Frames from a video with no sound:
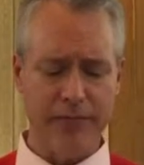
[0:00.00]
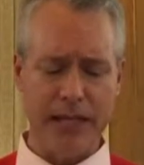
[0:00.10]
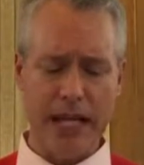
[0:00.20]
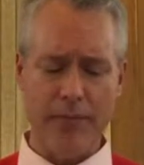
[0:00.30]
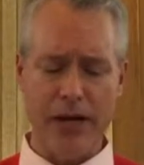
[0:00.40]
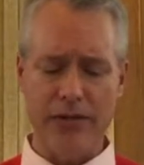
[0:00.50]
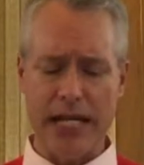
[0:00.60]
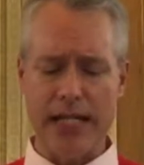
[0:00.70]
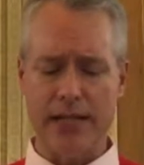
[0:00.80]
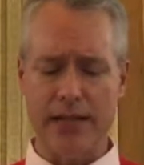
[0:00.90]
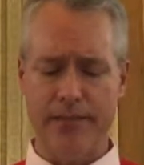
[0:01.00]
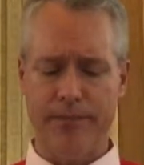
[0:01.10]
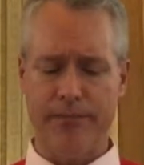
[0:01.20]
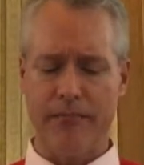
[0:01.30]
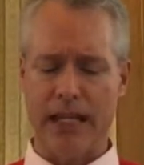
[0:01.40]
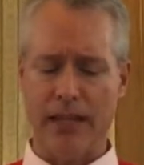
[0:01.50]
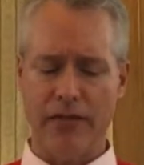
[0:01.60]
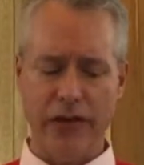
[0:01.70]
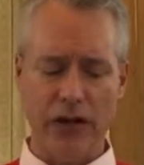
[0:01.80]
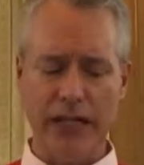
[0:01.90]
have become outdated, at
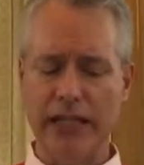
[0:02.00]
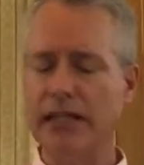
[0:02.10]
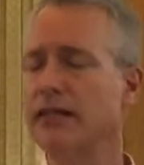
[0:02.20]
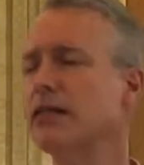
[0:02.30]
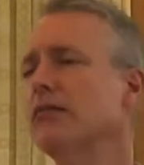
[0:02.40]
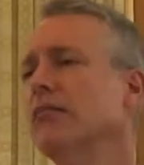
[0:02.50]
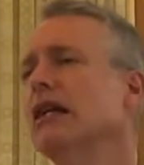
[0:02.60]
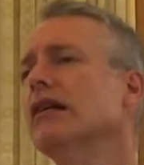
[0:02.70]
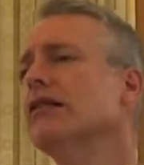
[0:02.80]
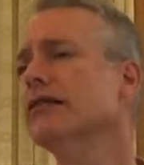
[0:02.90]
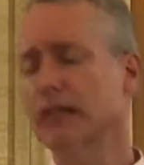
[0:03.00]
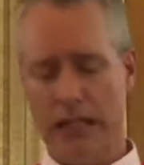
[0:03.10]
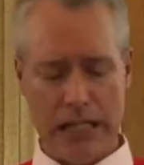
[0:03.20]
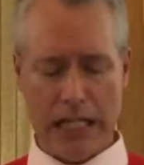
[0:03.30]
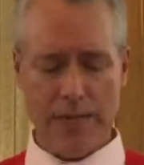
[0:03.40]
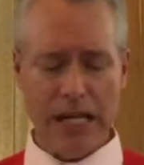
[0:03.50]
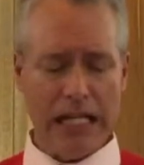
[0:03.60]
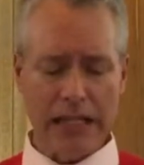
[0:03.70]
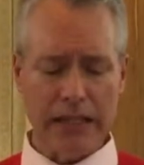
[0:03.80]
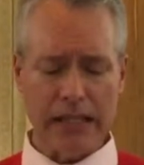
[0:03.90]
the very least, meaning,
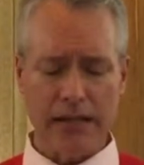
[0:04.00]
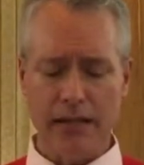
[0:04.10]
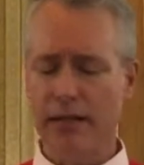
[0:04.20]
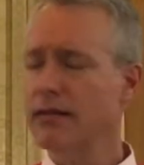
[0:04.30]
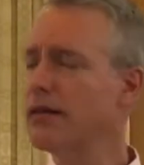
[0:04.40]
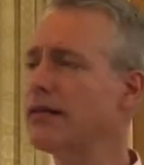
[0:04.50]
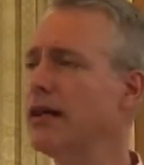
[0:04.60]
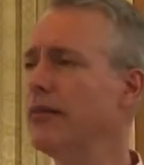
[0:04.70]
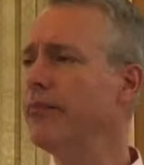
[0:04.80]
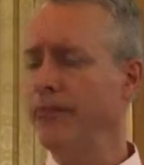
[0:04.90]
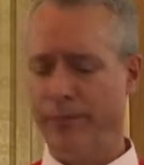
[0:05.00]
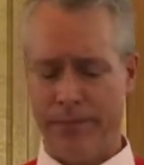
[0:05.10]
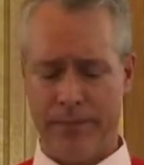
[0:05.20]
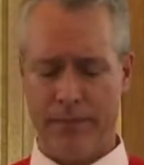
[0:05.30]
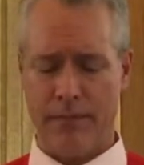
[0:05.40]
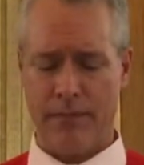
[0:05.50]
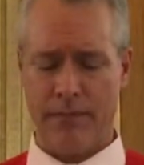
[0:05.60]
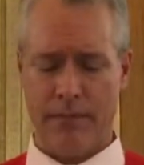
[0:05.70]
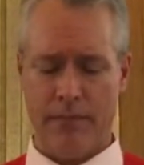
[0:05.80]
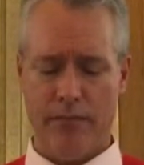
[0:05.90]
meaningless to some,
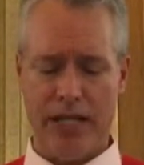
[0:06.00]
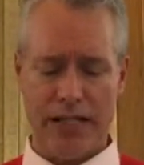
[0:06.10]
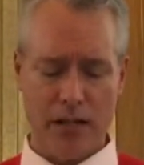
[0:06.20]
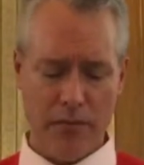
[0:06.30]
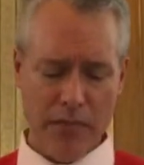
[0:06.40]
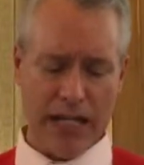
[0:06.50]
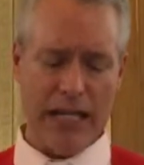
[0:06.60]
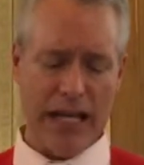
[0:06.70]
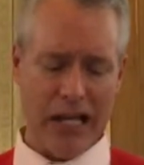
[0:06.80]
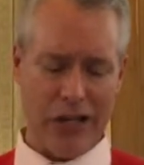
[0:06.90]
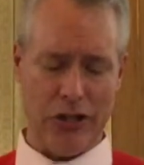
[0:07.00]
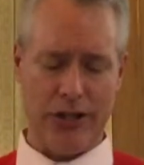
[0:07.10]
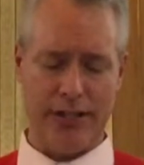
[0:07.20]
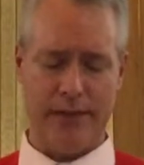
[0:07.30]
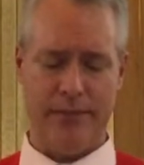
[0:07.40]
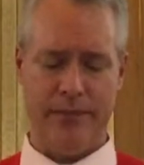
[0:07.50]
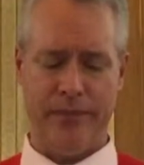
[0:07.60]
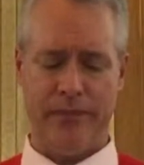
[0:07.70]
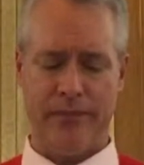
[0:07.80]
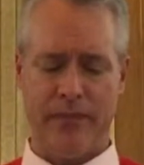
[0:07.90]
but to many others
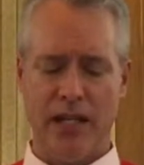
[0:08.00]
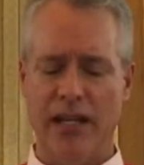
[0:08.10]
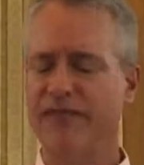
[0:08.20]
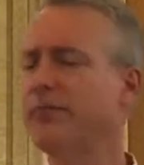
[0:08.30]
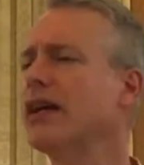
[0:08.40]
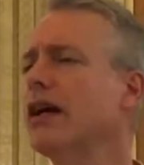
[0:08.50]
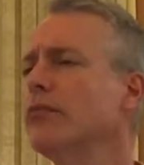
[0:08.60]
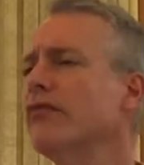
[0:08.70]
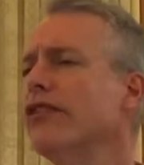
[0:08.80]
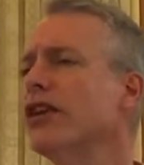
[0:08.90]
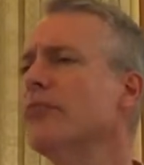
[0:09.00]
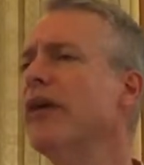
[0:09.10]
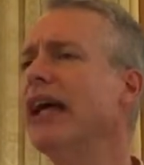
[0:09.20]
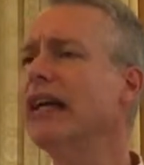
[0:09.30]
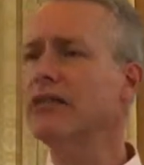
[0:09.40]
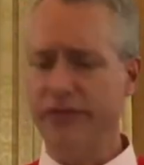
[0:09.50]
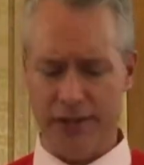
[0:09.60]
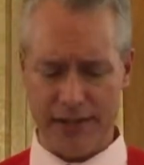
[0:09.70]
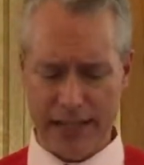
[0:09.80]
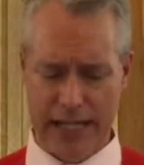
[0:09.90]
have become very
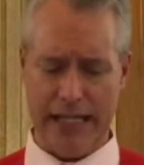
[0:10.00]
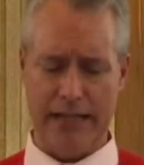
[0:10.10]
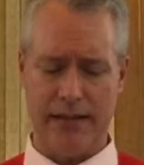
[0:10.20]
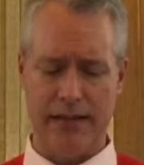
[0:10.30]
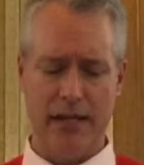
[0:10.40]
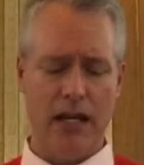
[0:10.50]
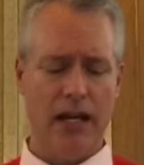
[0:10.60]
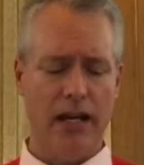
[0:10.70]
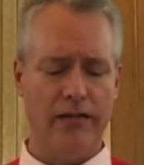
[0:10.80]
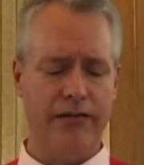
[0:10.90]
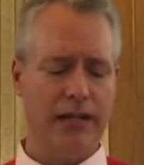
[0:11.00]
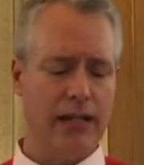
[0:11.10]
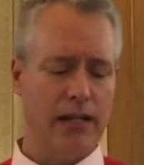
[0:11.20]
painful signs of